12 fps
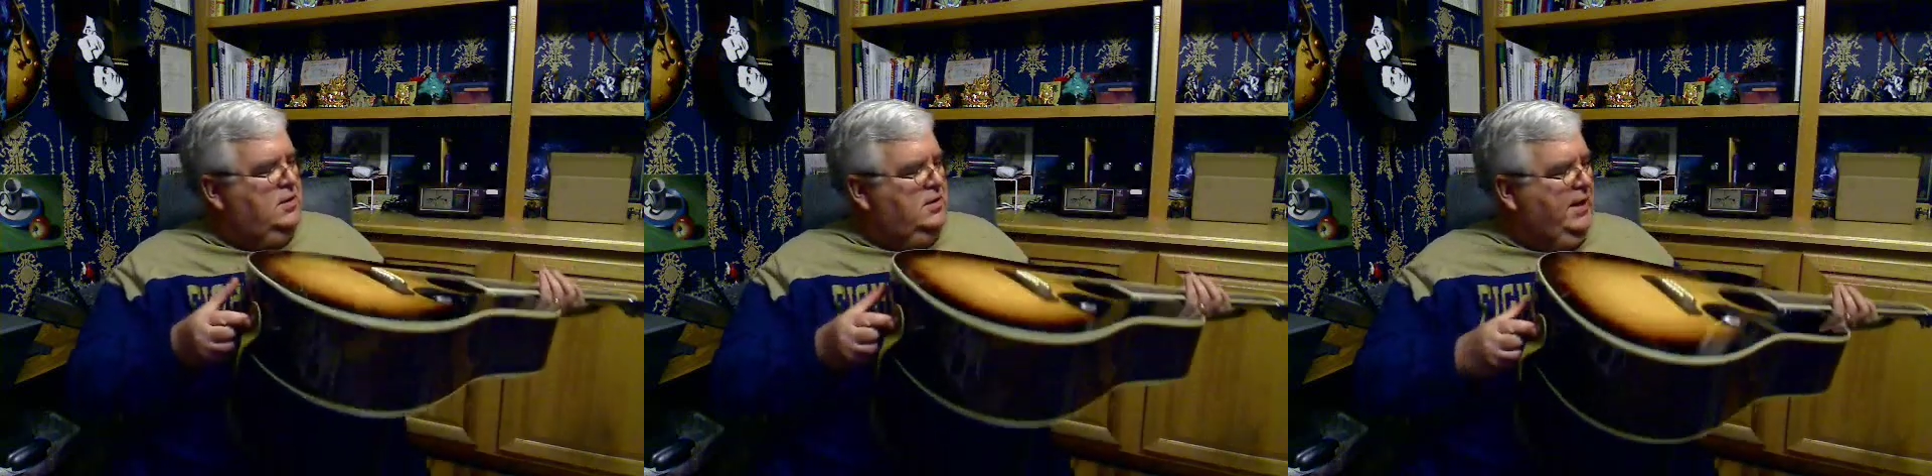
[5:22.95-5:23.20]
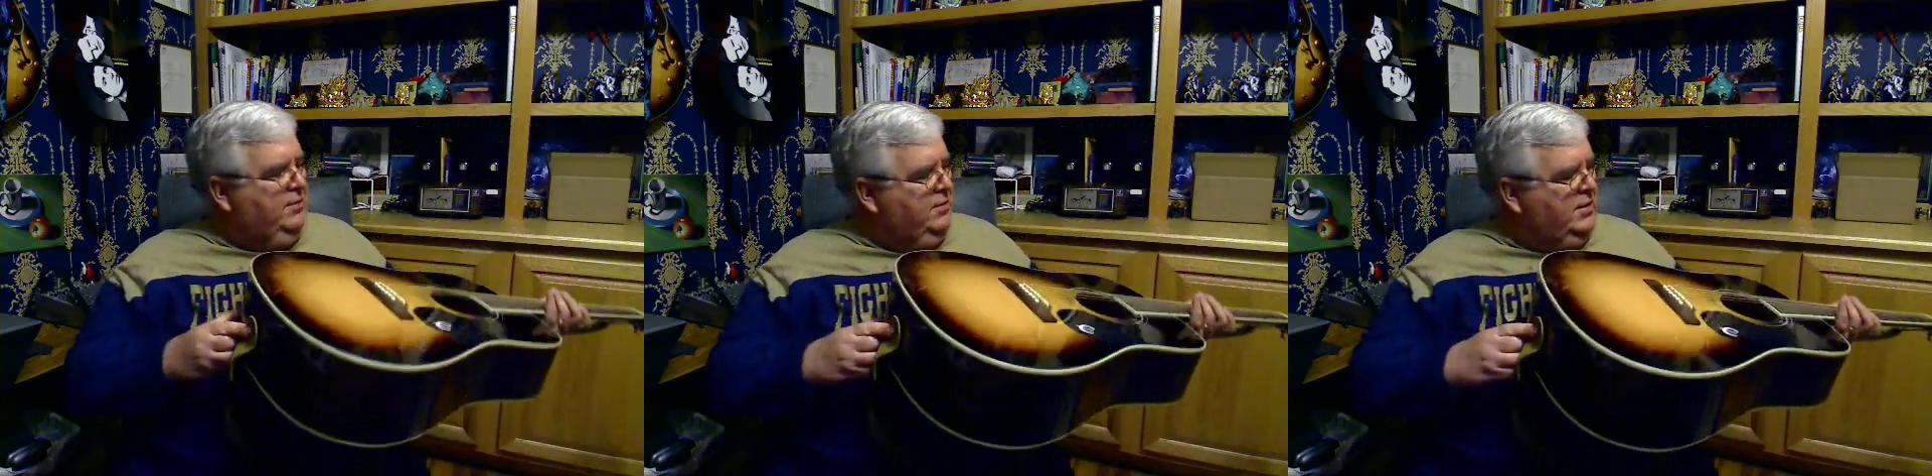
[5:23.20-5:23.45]

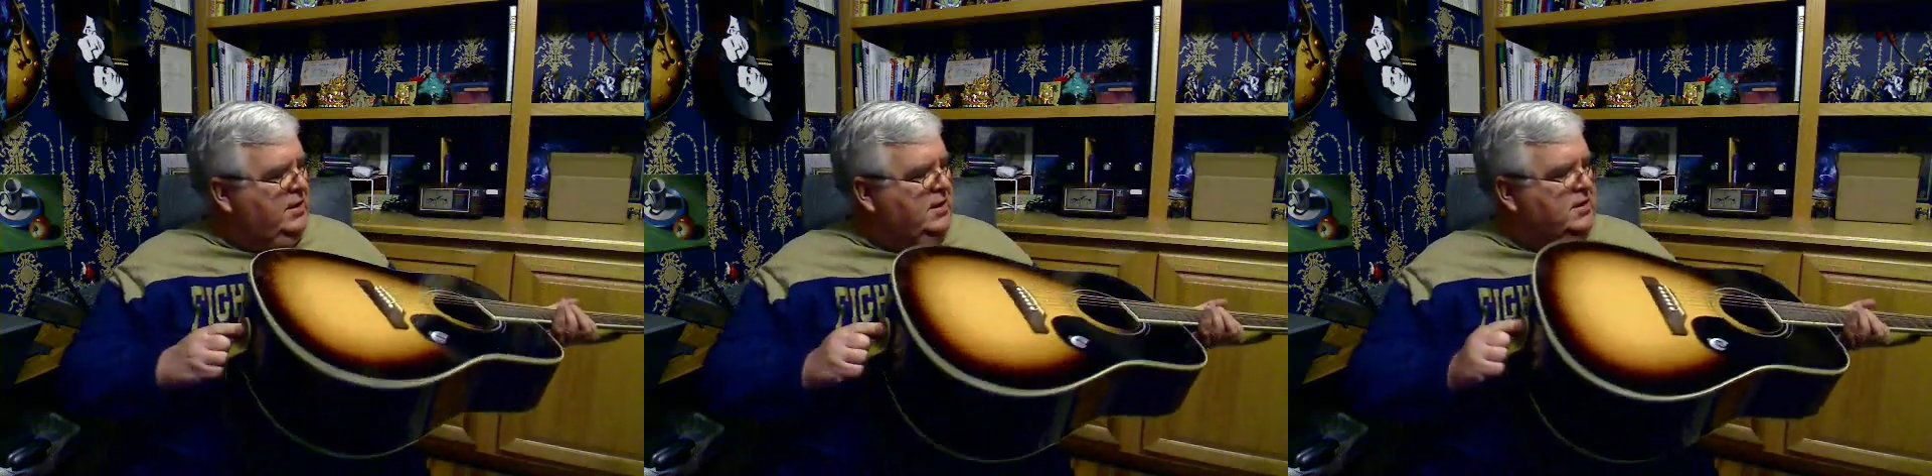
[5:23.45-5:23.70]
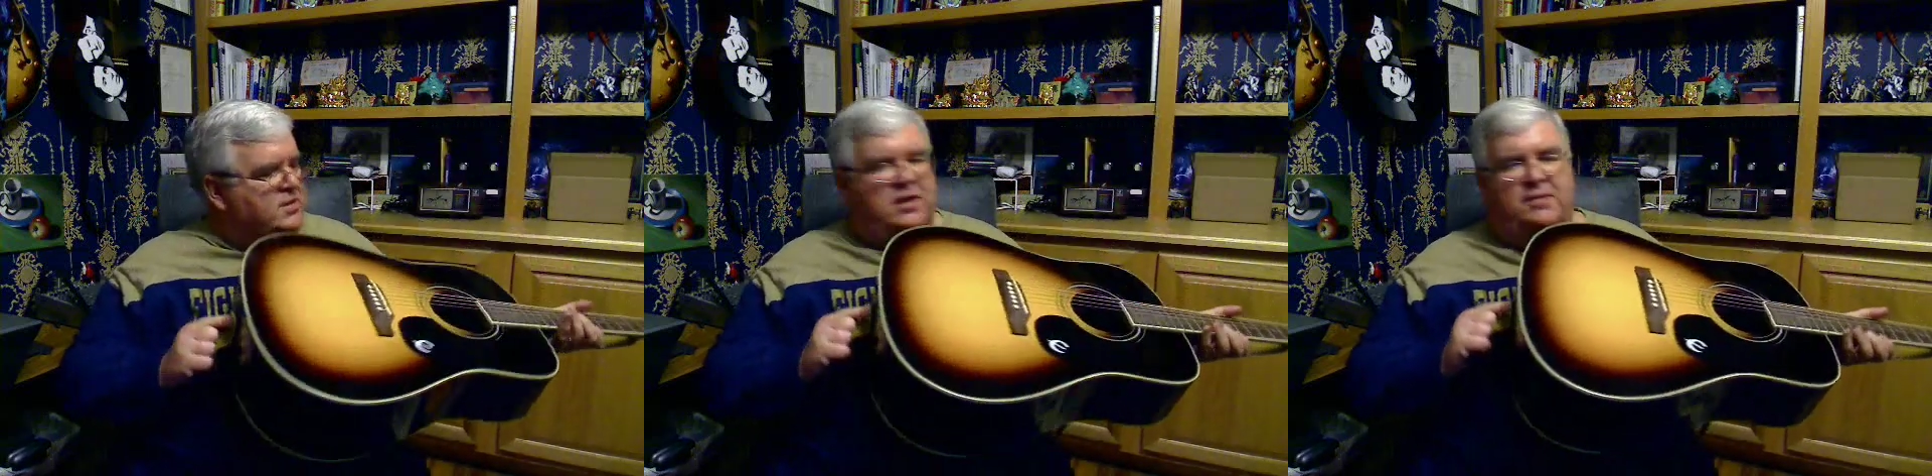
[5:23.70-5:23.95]
like with any
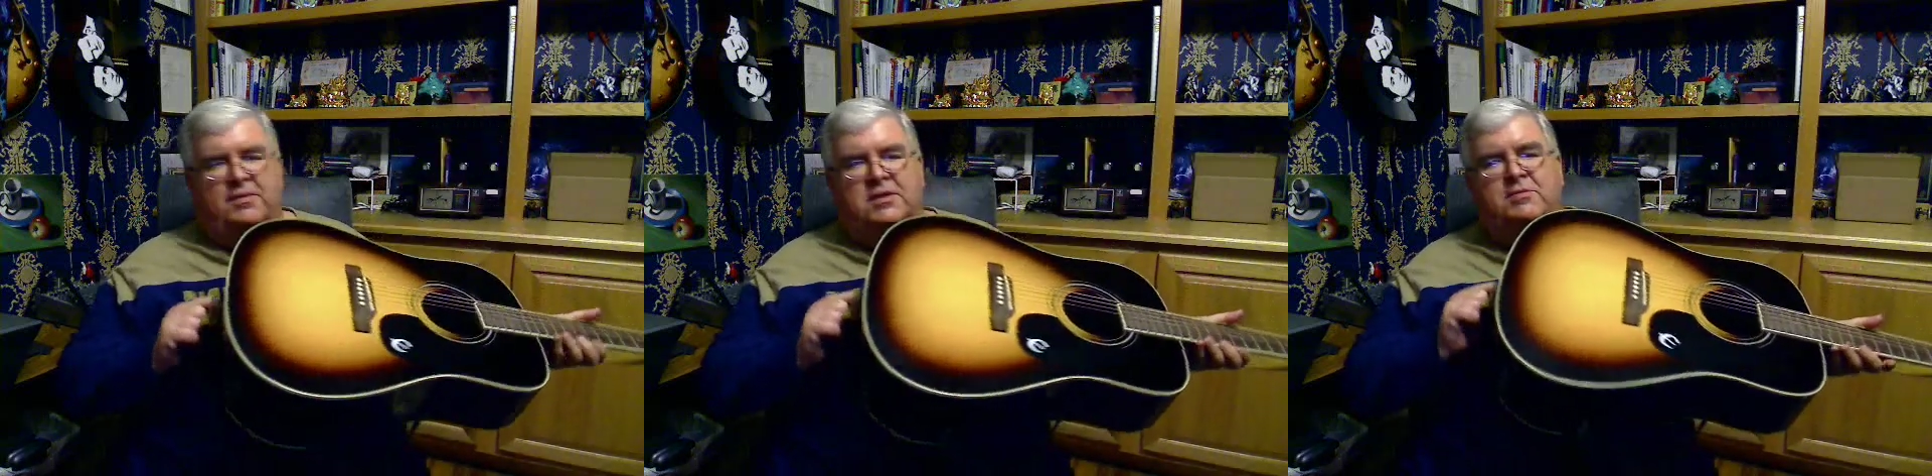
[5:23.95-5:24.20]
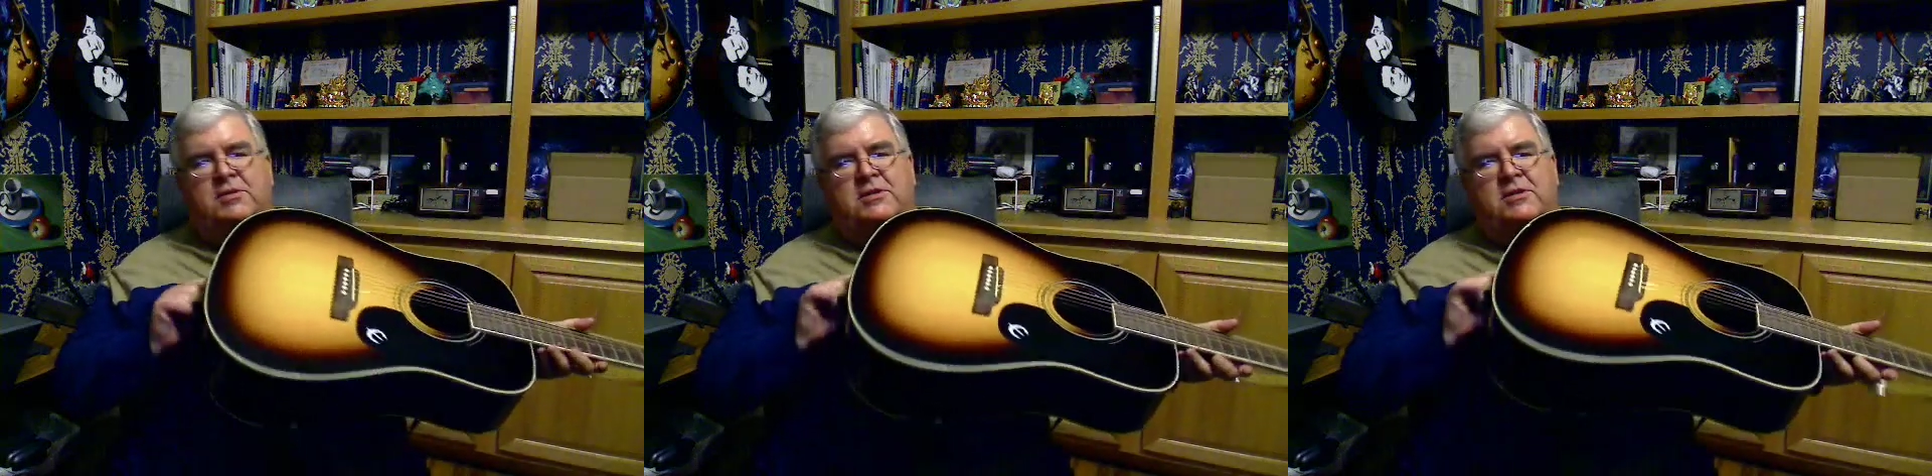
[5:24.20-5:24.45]
guitar, but
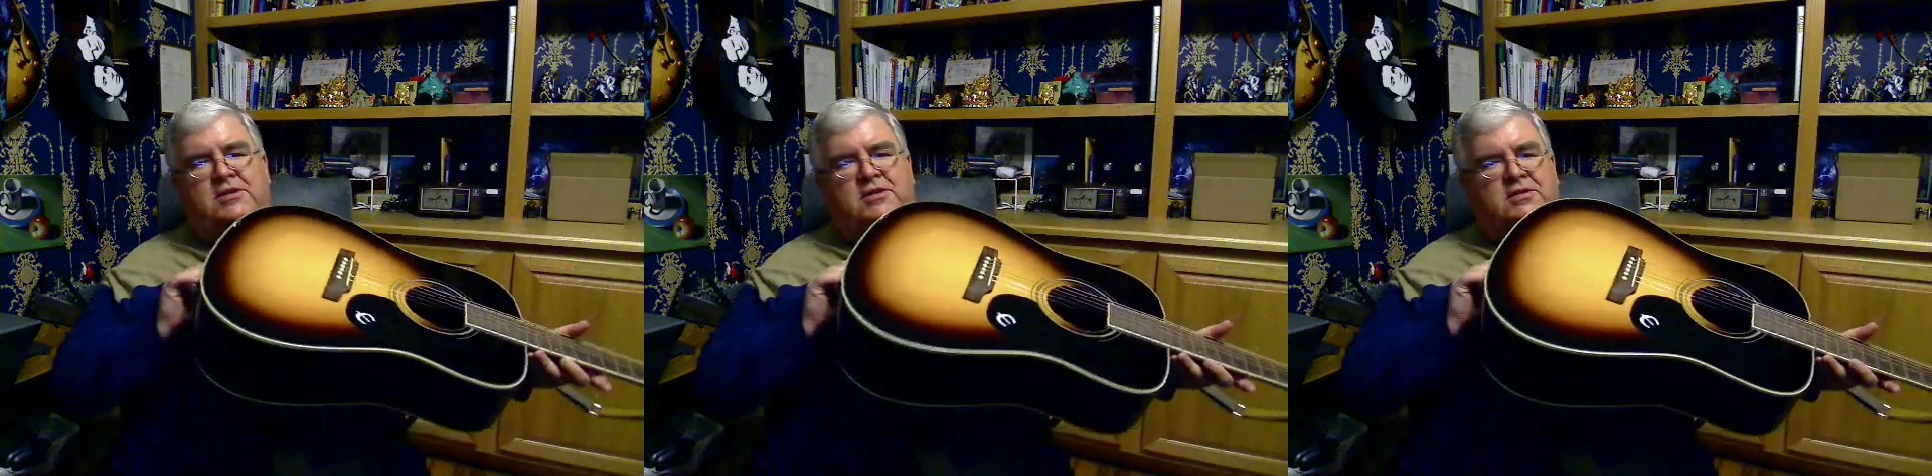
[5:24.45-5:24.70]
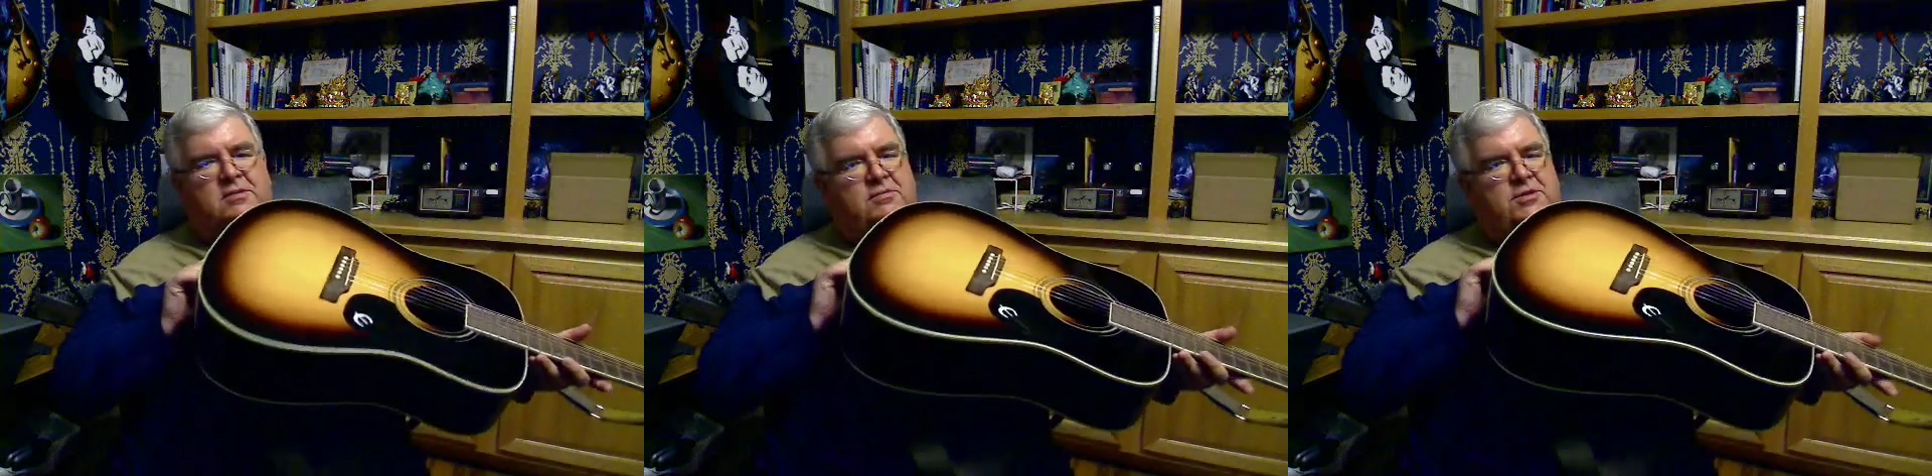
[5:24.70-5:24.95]
especially
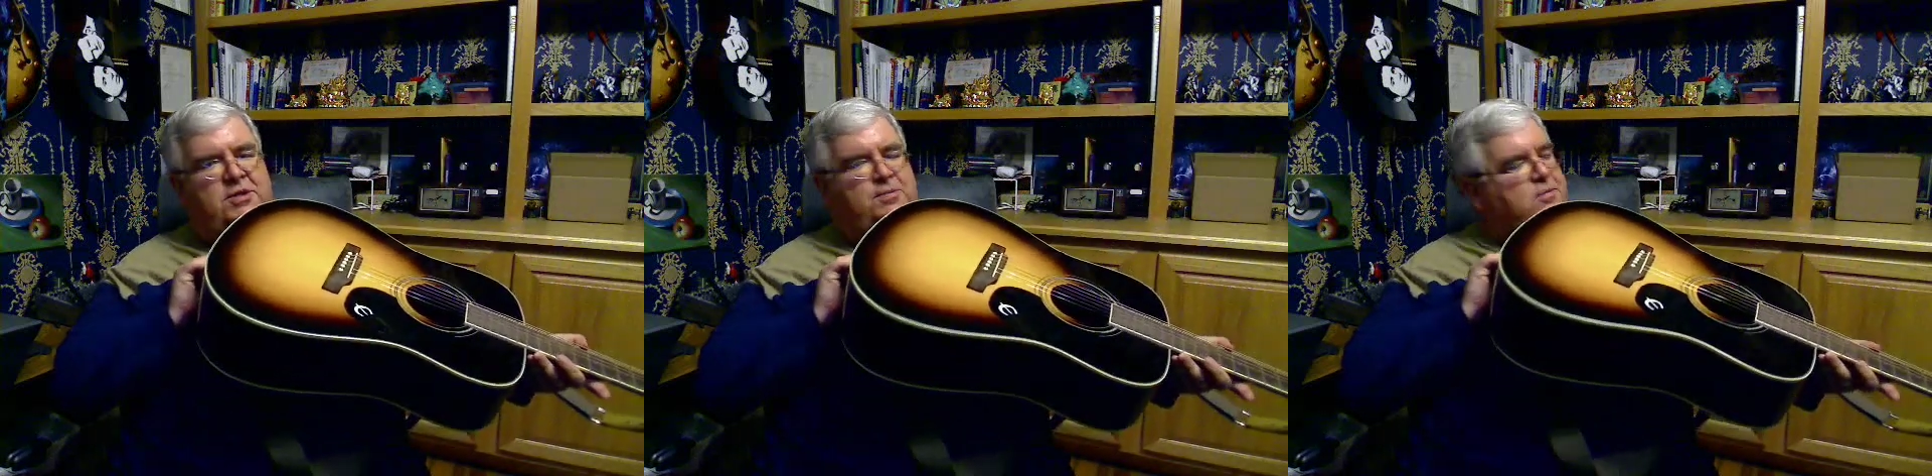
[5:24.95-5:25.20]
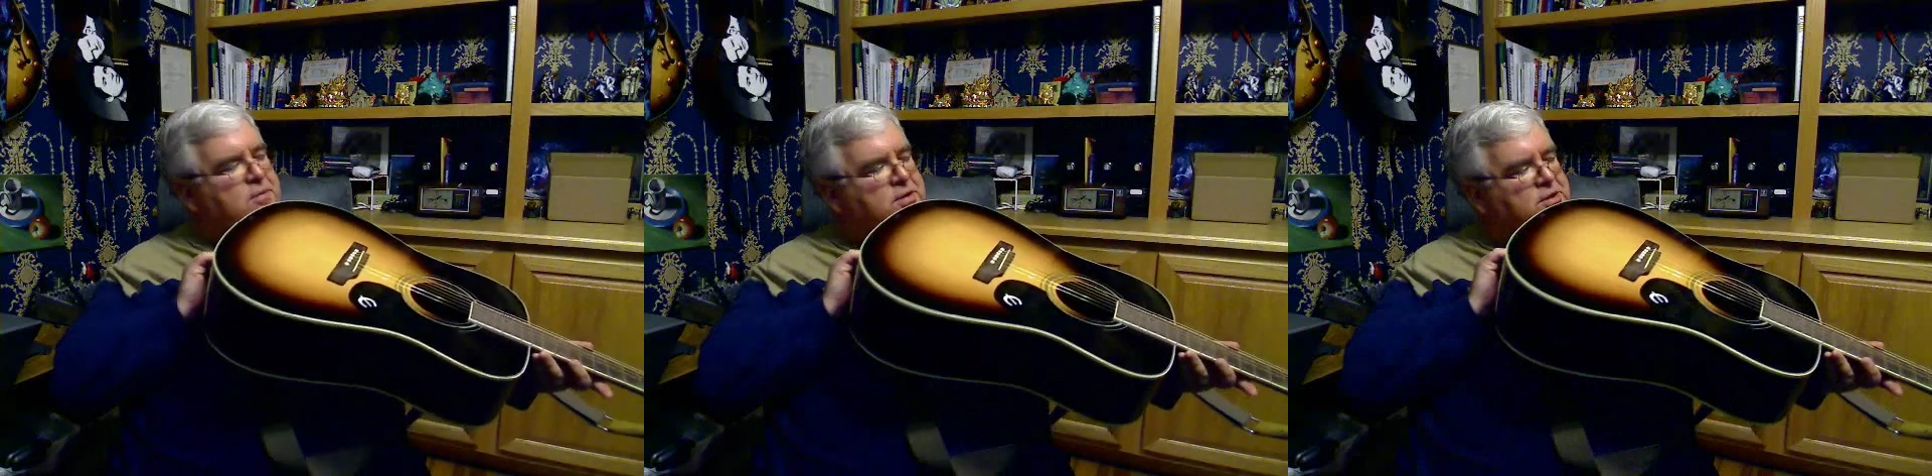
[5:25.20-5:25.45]
these
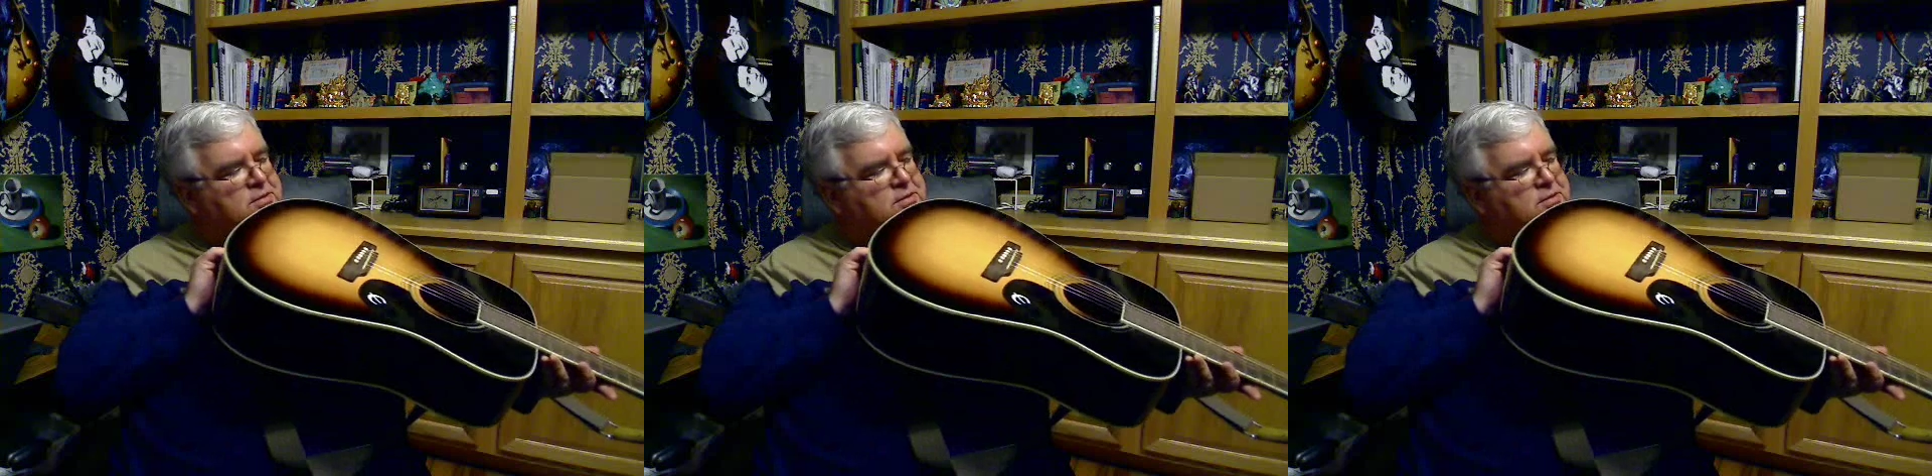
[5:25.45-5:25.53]
cheaper ones,